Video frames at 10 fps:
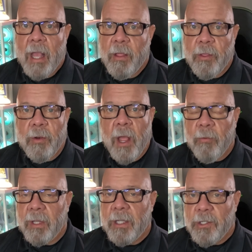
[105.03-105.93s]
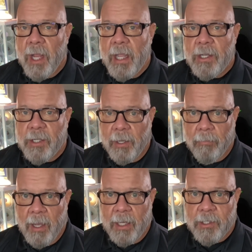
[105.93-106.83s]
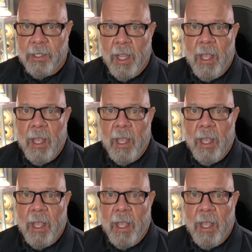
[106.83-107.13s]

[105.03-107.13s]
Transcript: they're not really changing much,